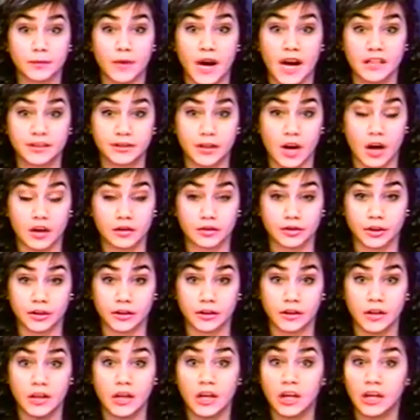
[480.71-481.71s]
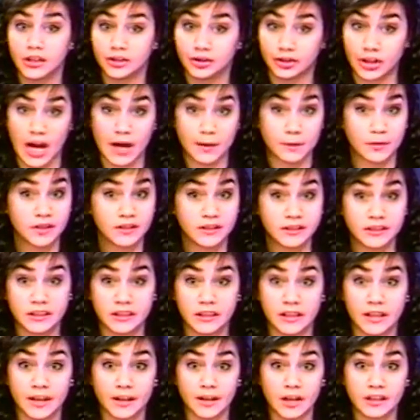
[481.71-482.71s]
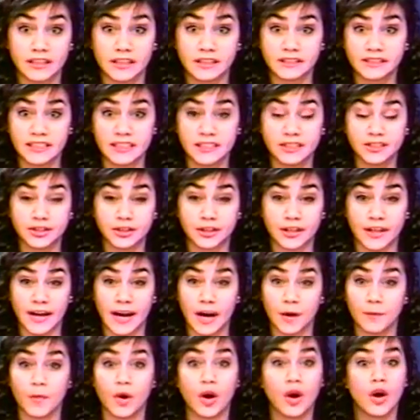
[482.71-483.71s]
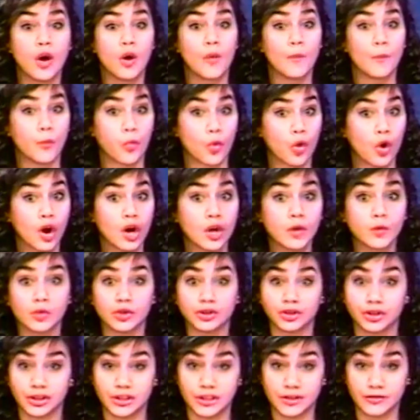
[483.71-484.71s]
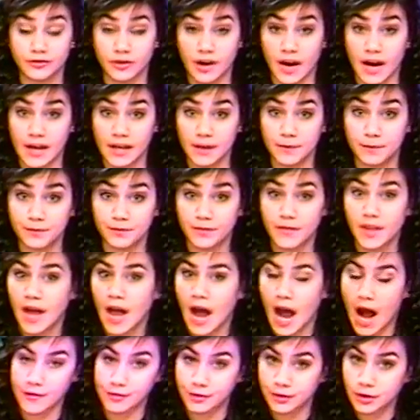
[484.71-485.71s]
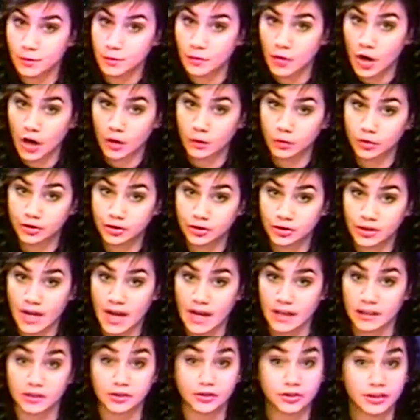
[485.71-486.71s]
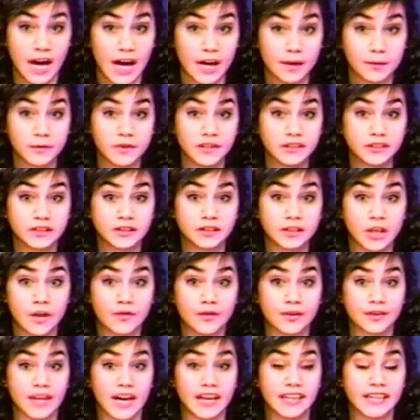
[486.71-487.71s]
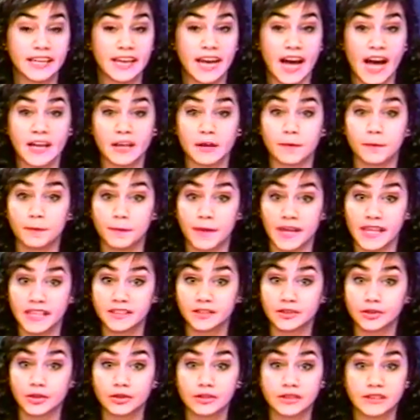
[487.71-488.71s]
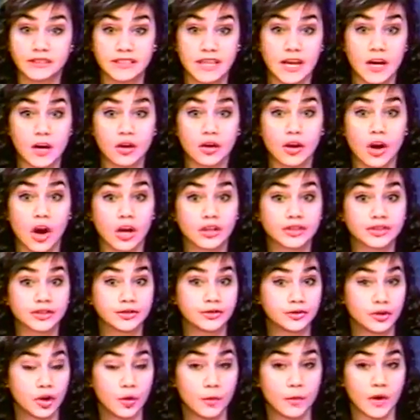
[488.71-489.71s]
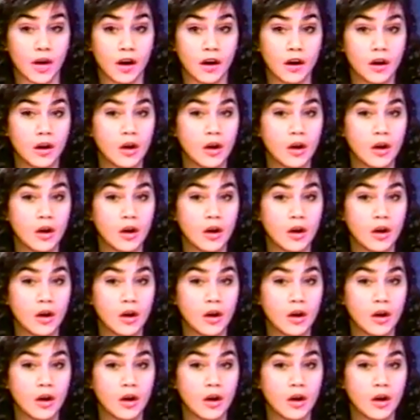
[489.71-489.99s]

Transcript: by a doctor. Jackman declared on his Instagram, "Boy, was she right." After the mark was checked, Jackman discovered that he had a basal cell carcinoma,